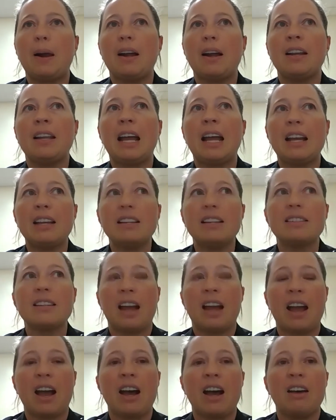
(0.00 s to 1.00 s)
nice to
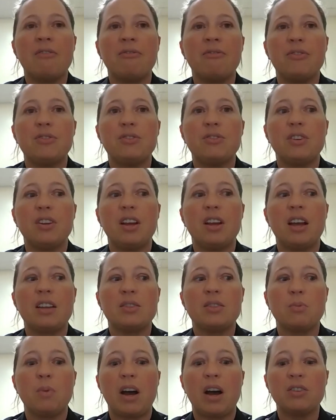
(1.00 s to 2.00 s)
have
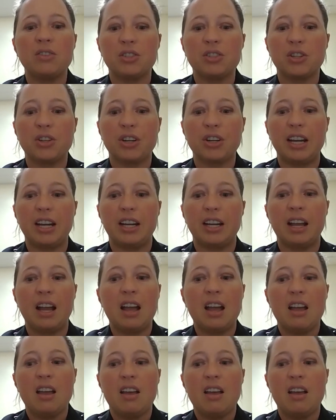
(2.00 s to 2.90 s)
as well during